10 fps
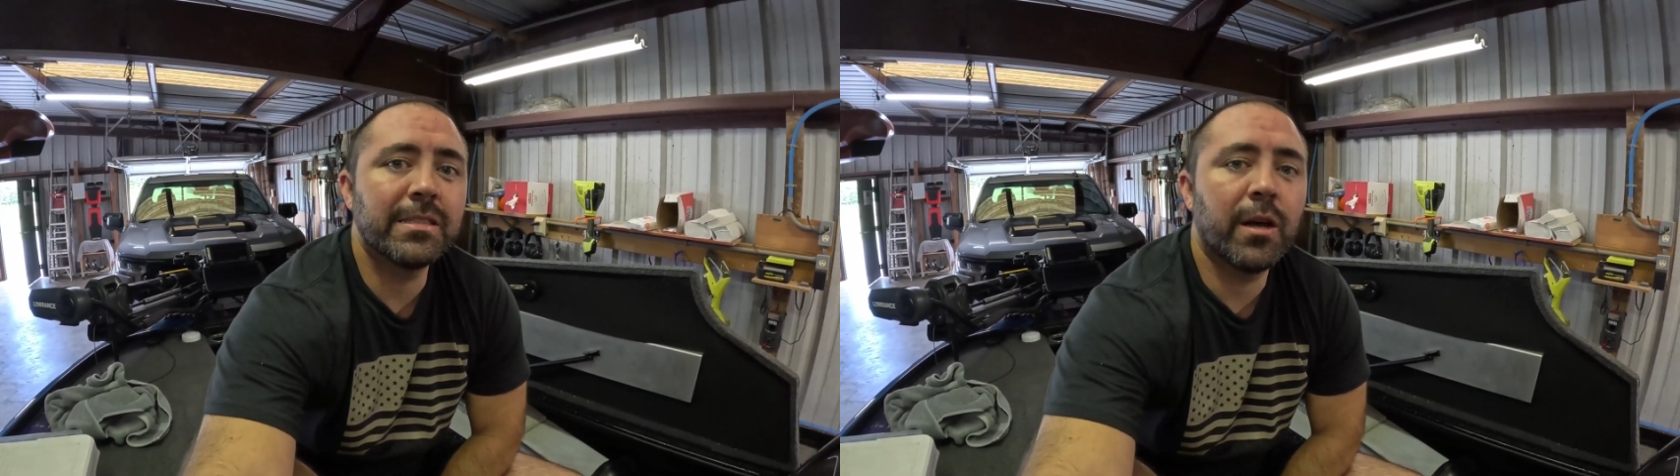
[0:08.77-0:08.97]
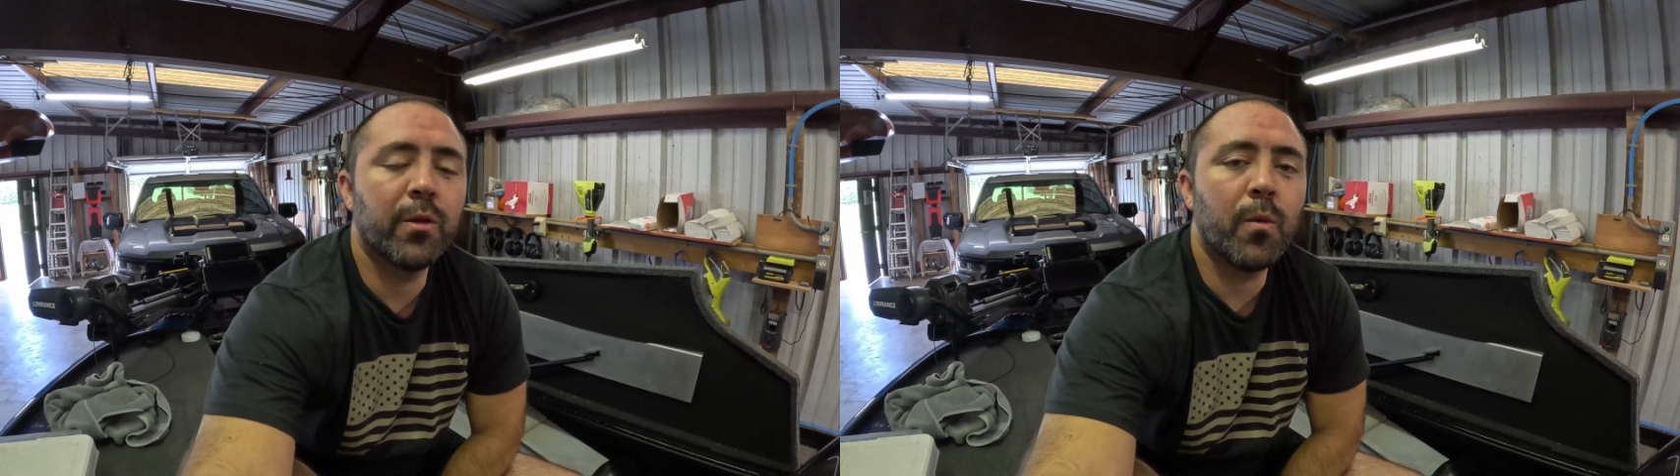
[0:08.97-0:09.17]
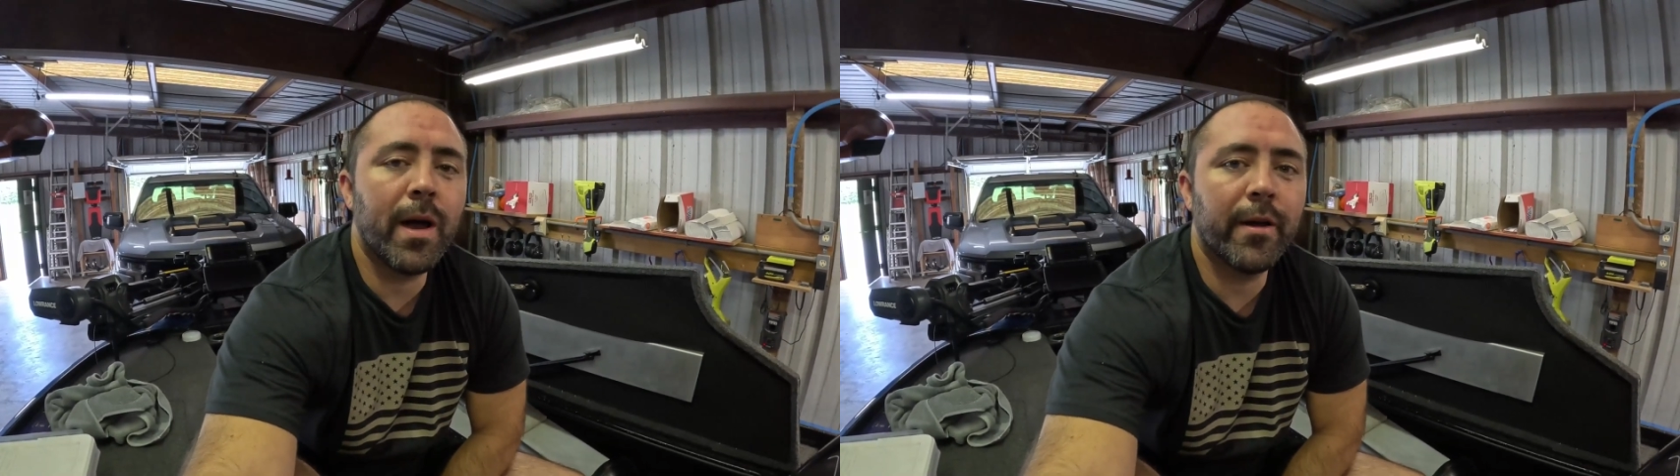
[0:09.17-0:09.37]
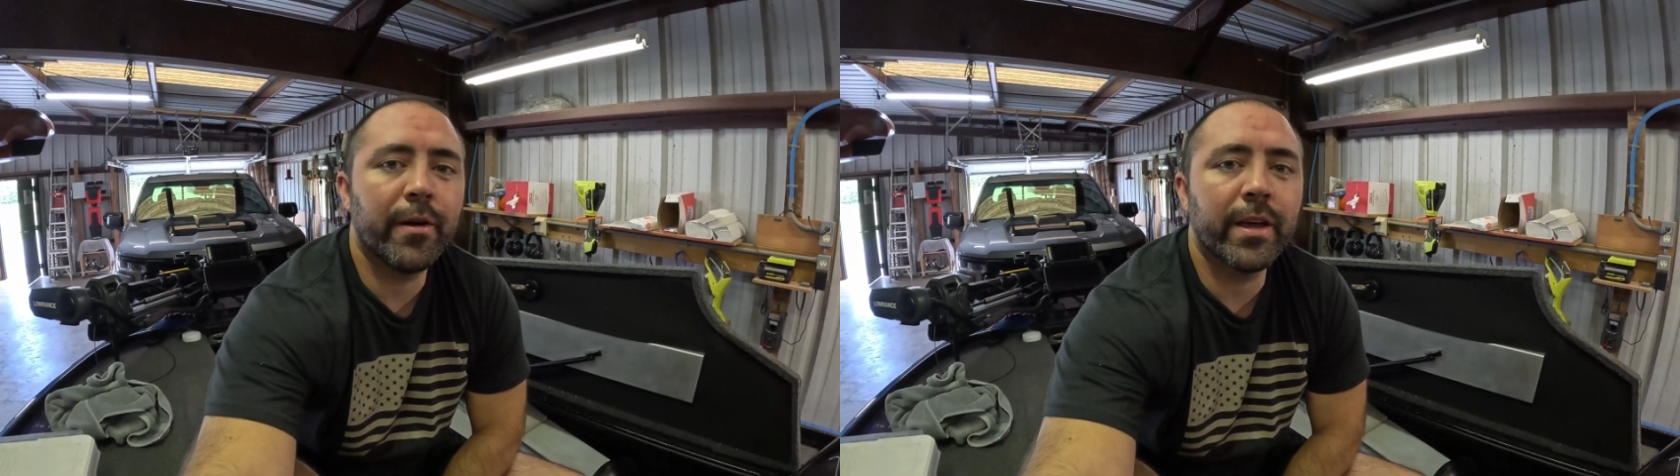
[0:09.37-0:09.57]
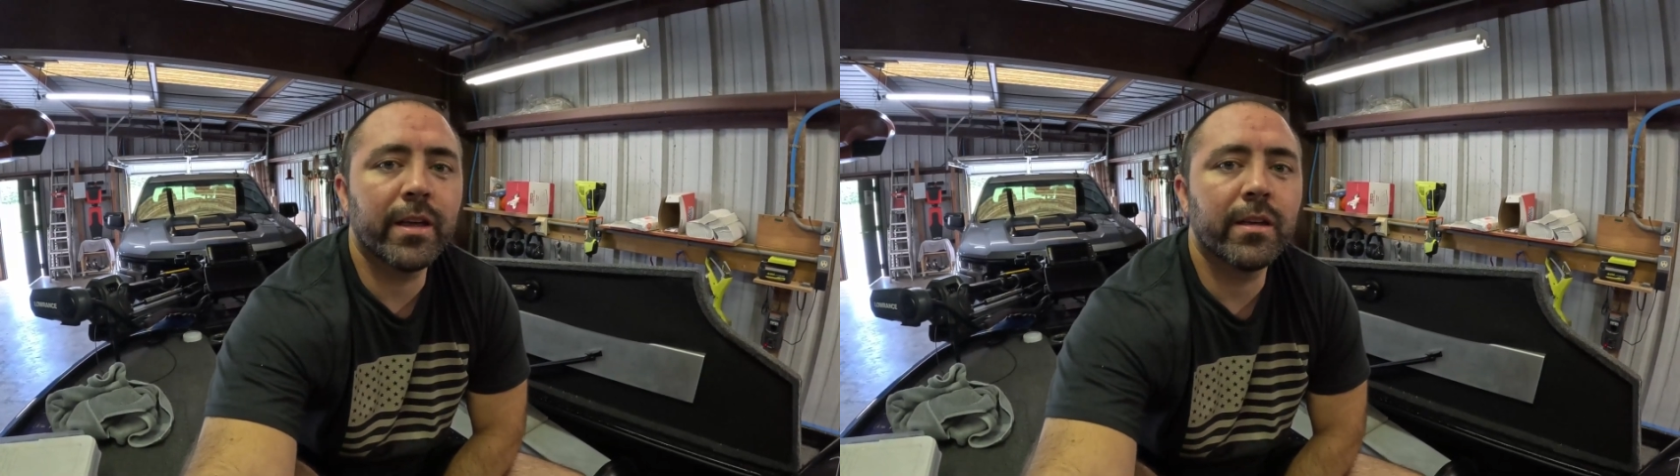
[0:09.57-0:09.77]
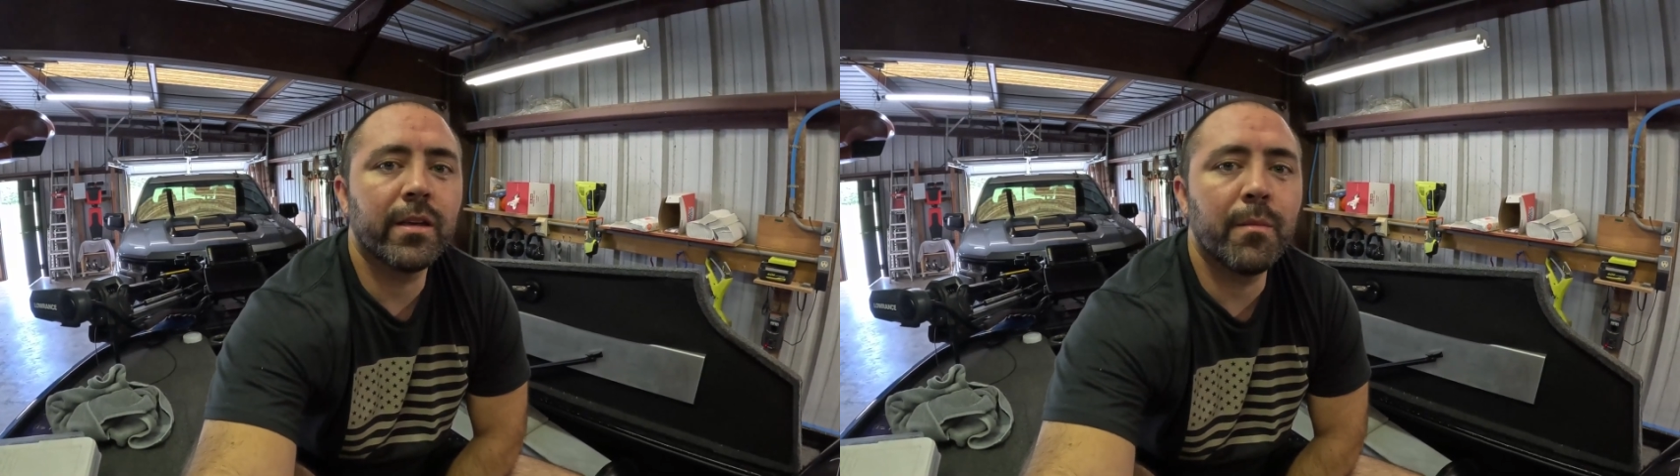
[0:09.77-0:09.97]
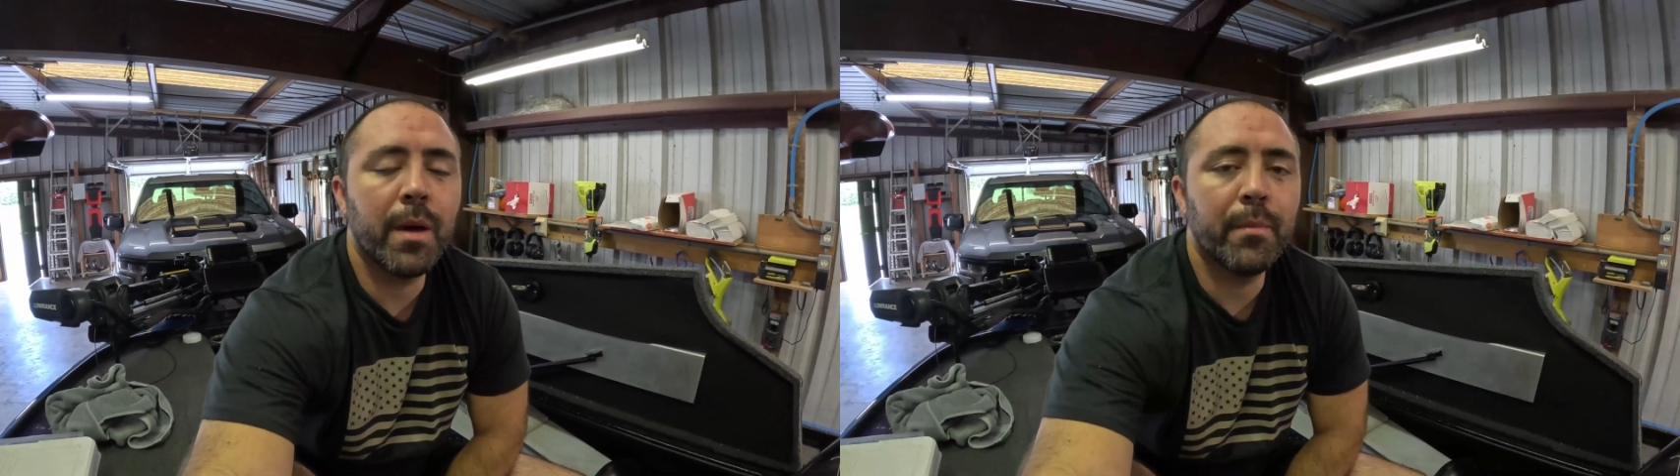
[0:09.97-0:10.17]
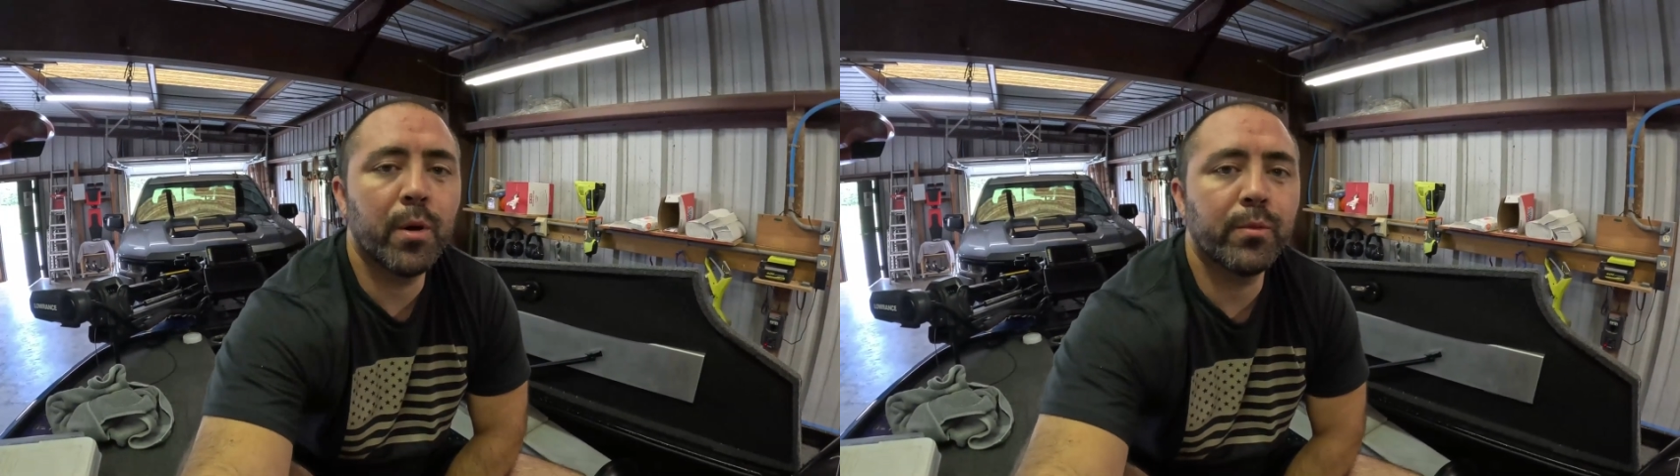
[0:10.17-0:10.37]
on the wiring in
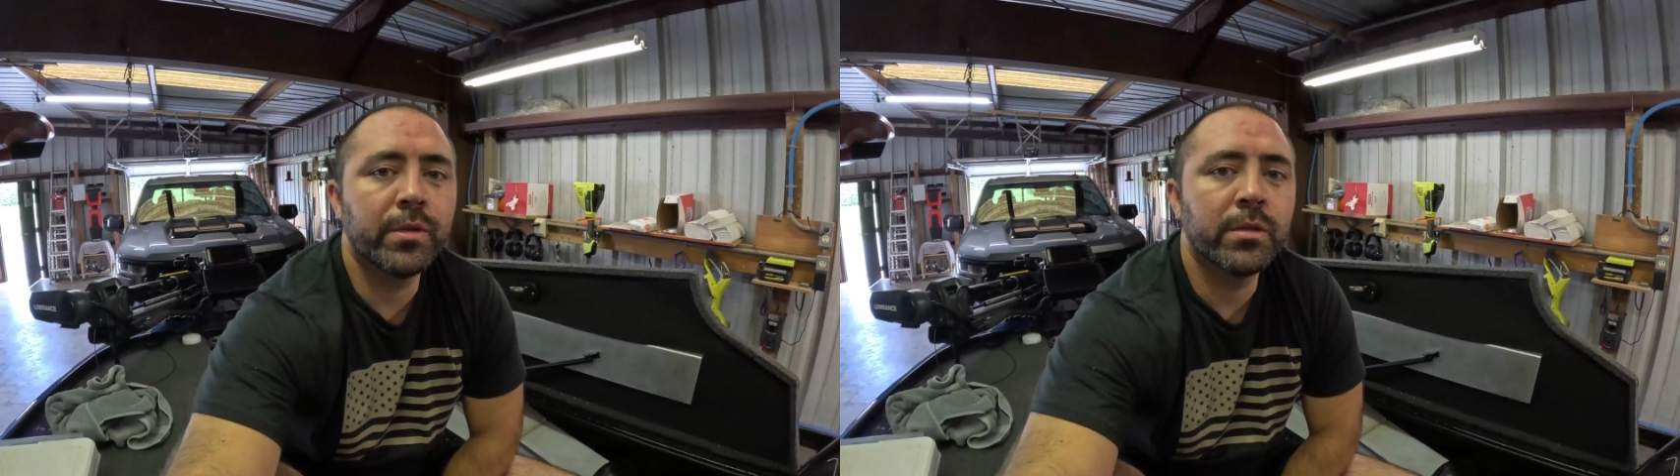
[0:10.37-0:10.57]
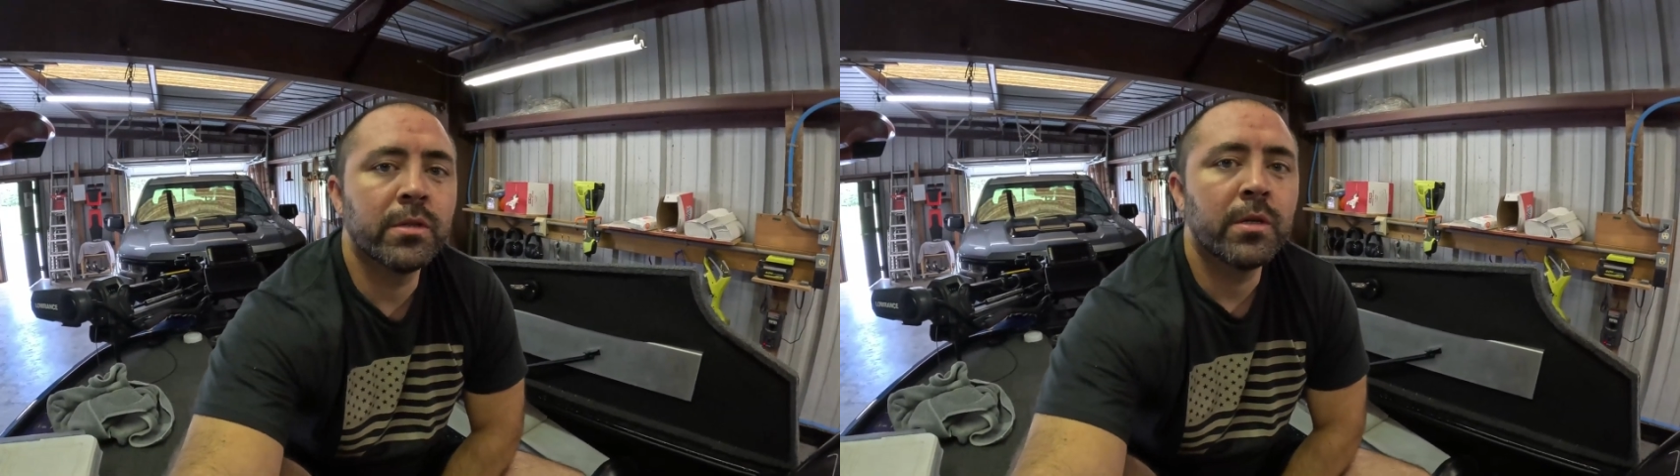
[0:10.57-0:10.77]
my boat.